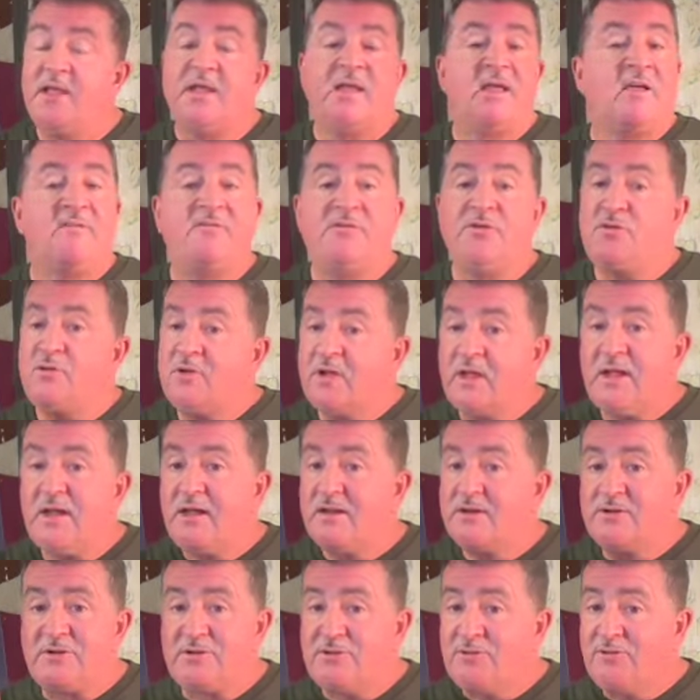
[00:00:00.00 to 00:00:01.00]
if you
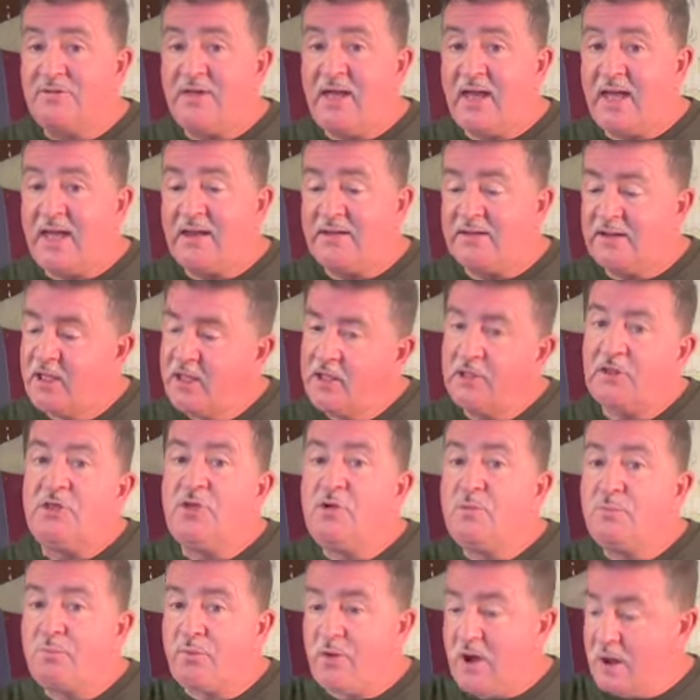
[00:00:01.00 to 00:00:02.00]
can't do that,
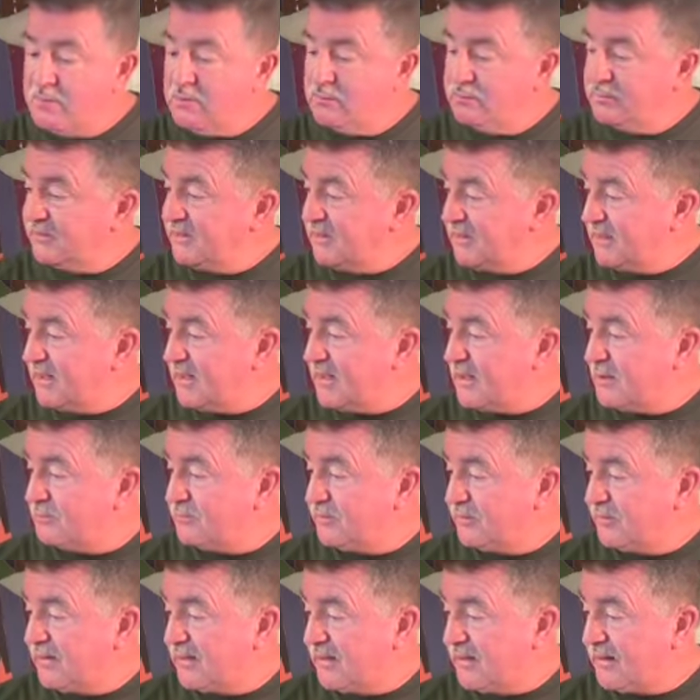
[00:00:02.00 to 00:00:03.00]
you probably can't
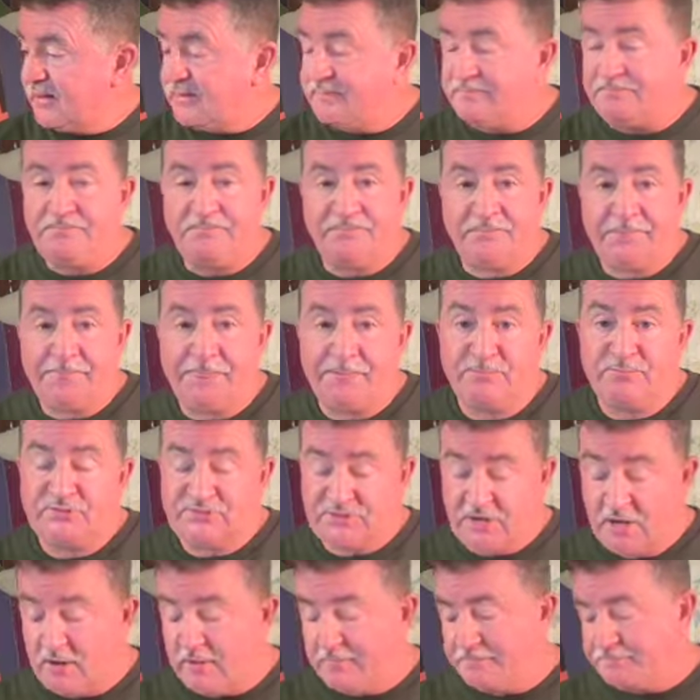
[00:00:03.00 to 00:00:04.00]
play it.
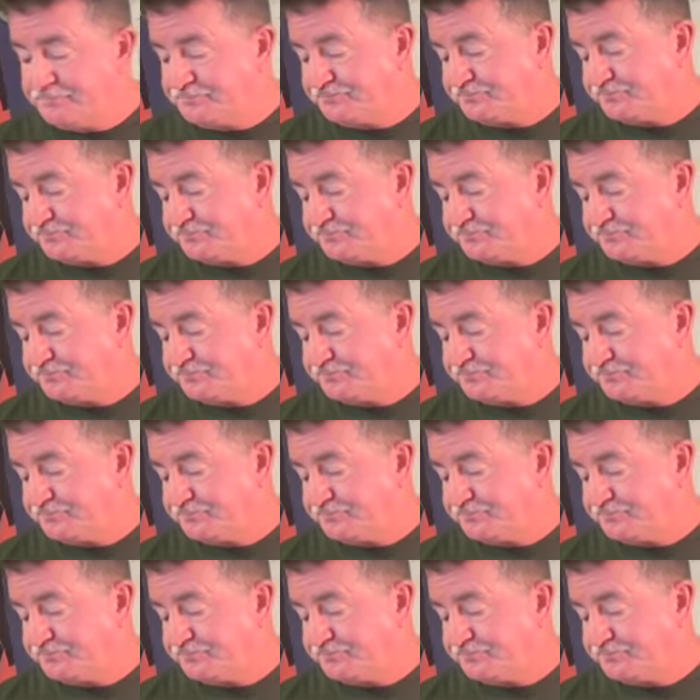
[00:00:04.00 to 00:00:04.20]
So,